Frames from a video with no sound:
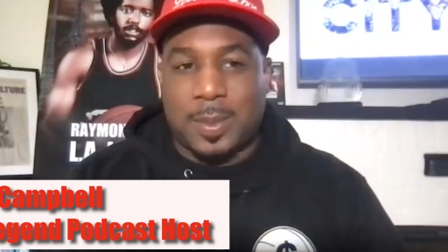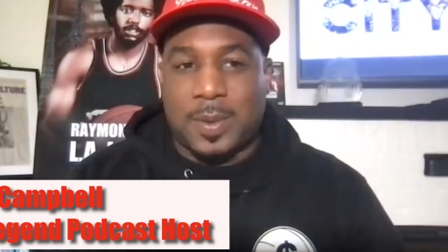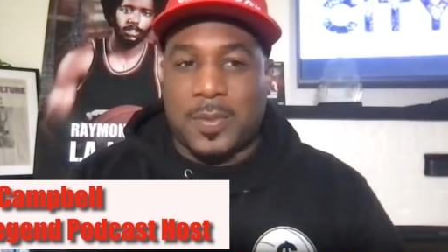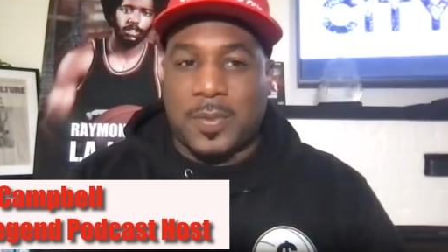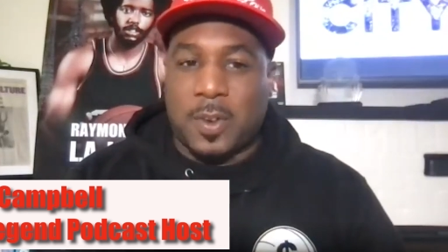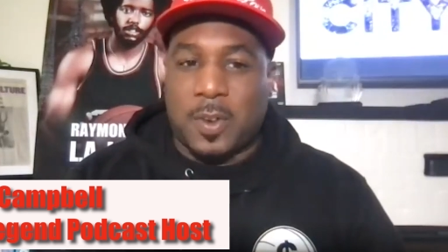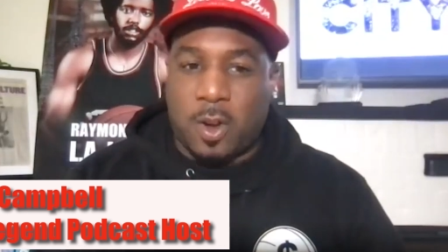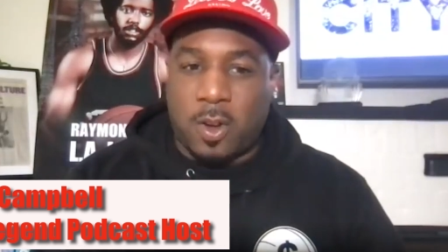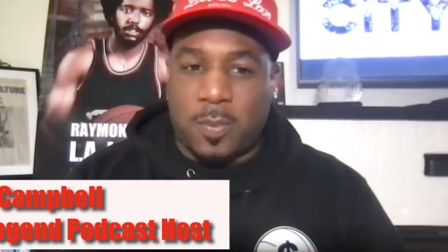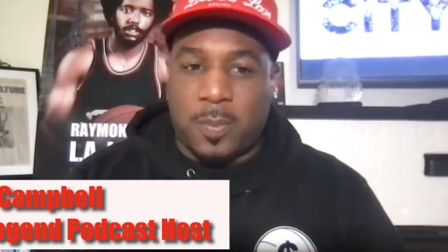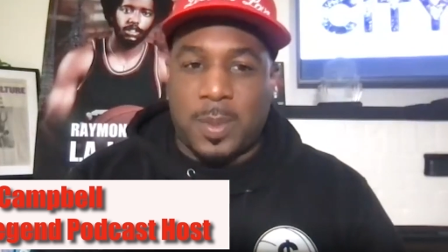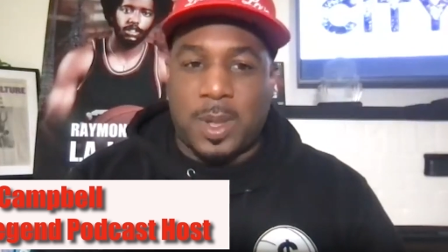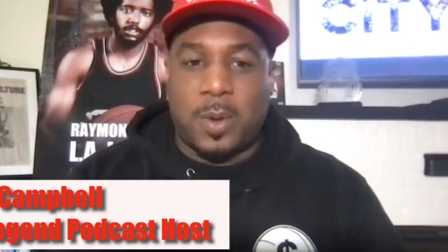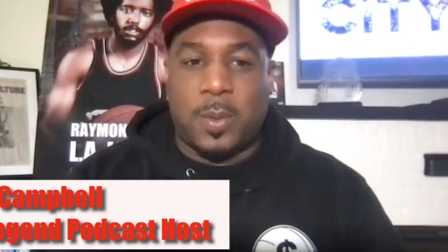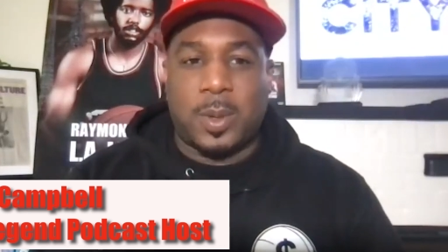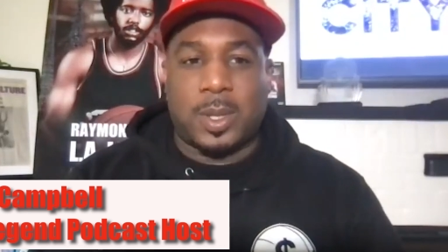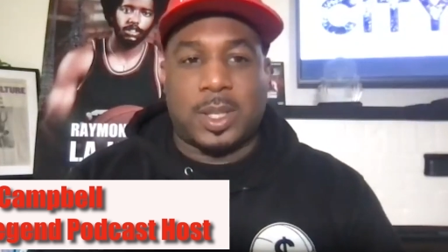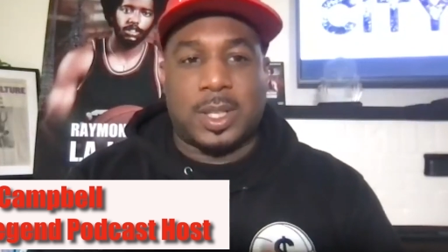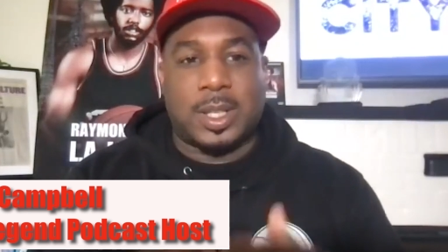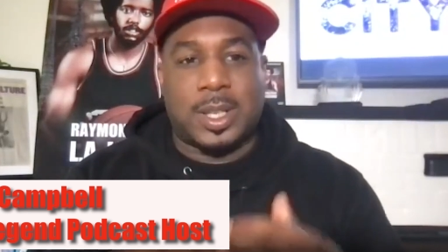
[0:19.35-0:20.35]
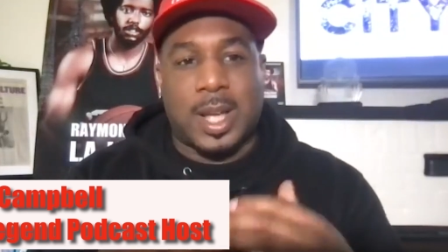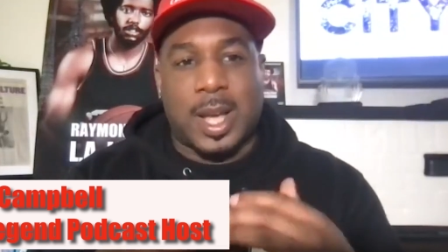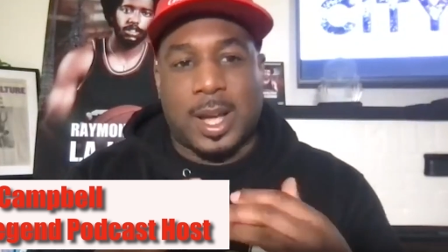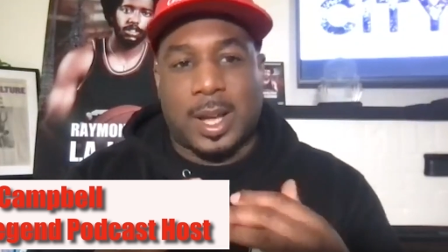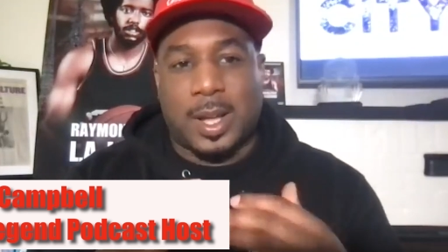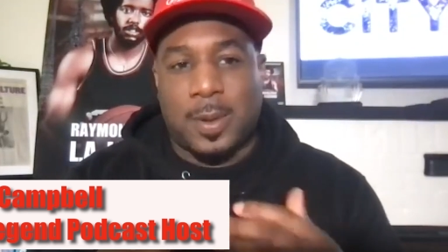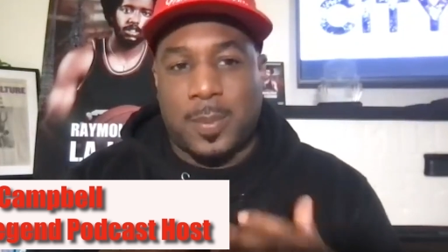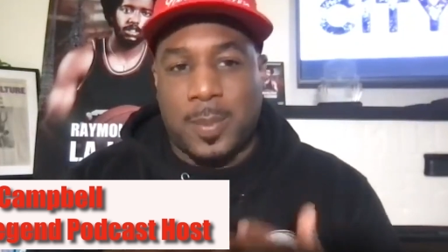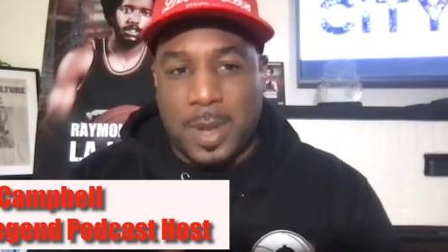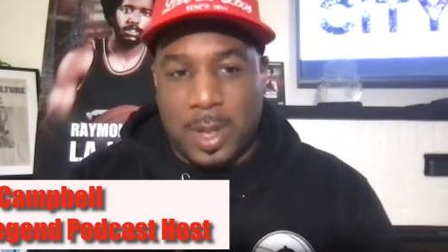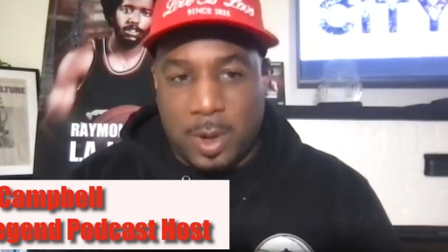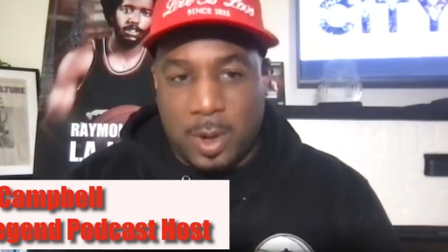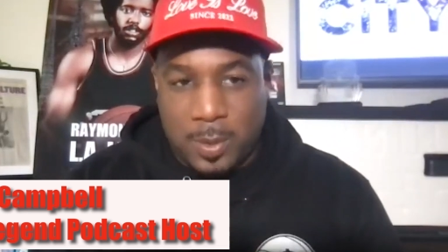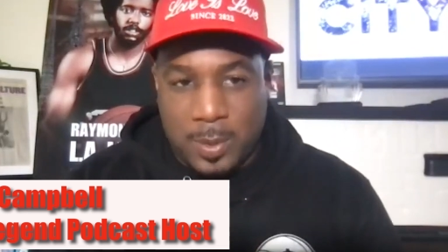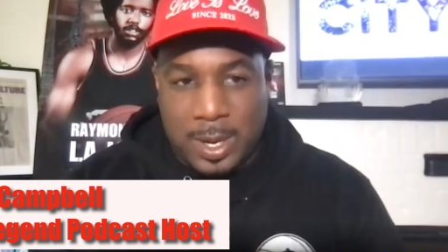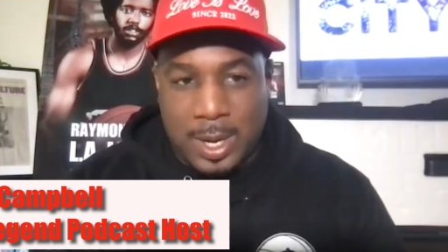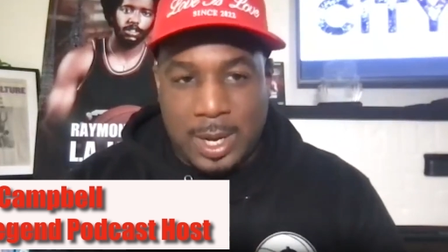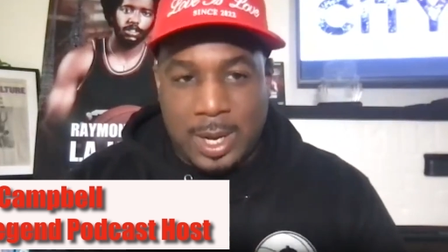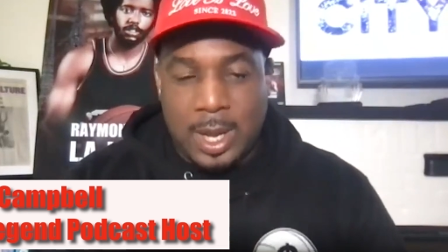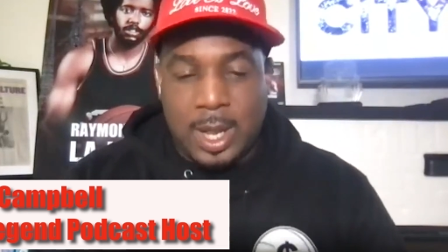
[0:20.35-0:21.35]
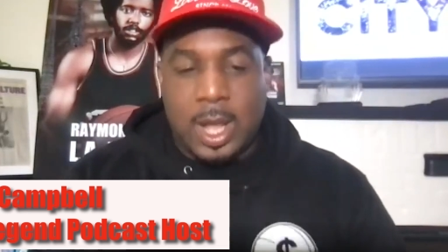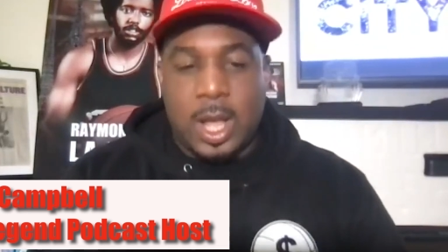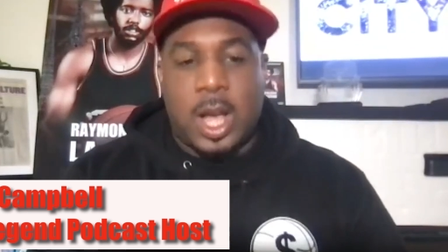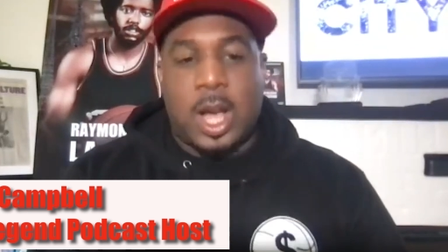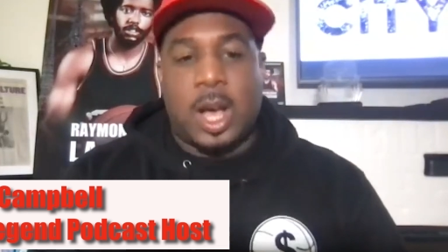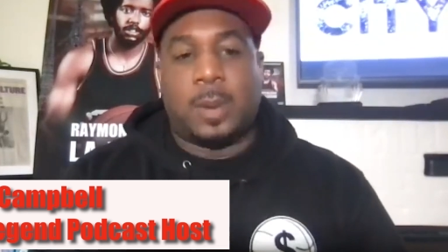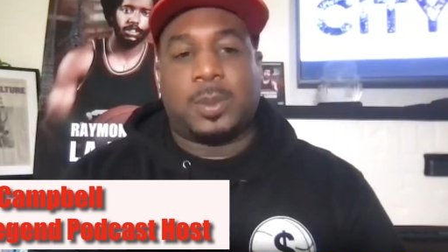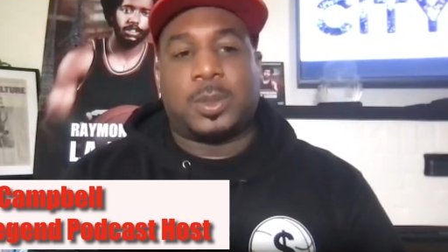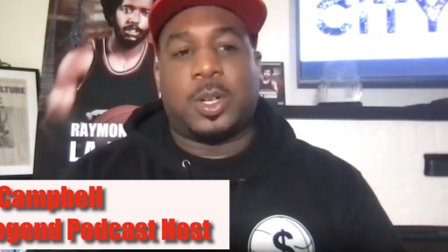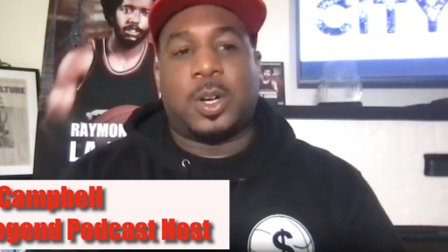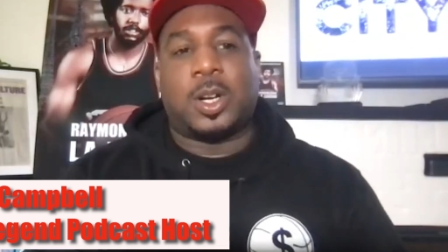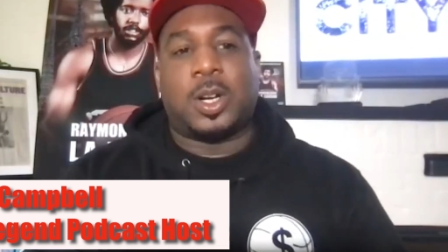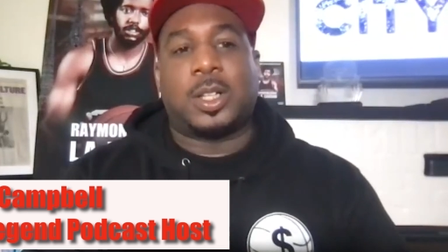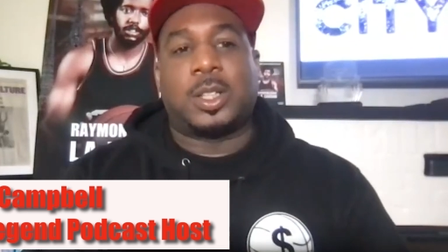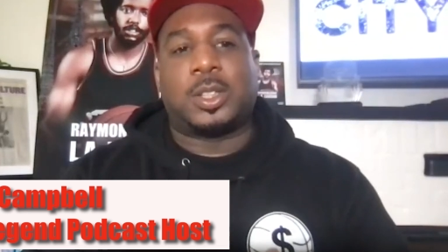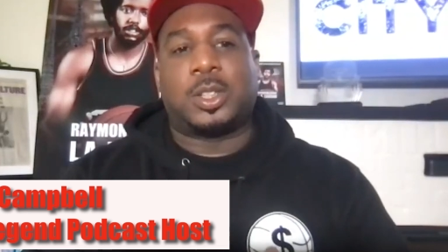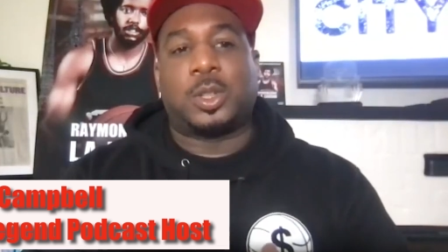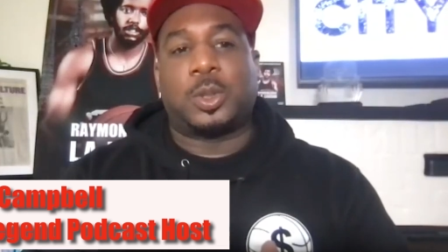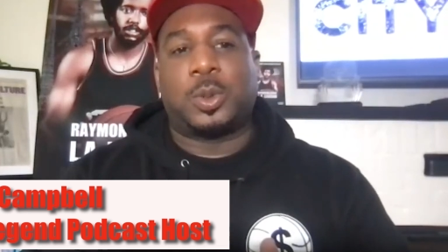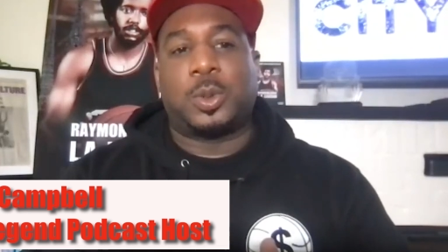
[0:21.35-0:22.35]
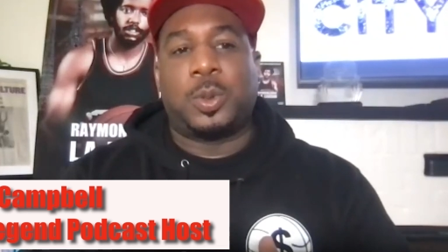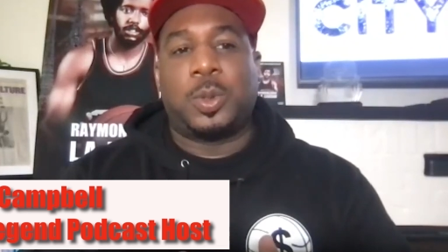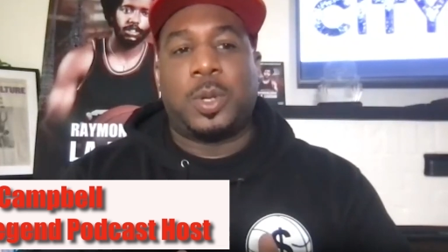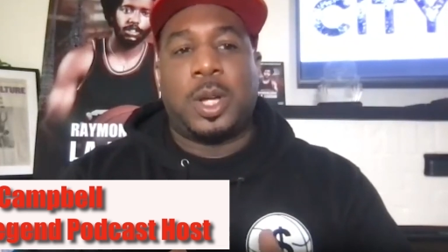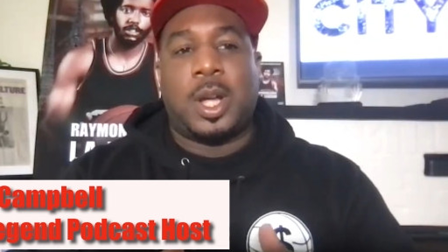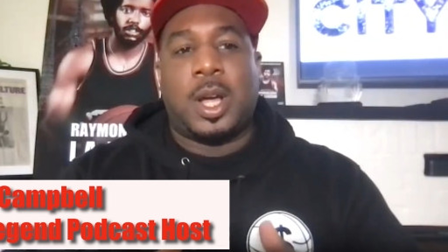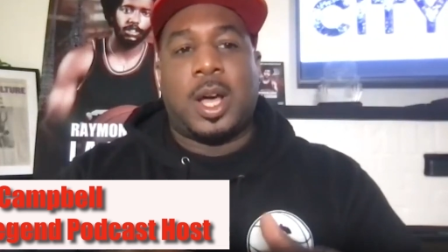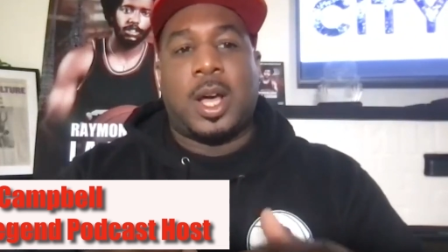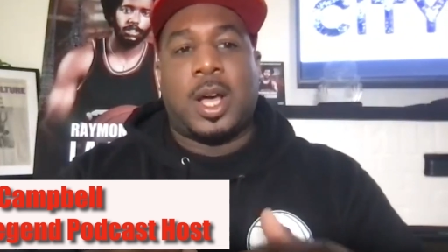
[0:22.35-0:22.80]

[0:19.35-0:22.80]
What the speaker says: involvement with the documentary. I'm talking to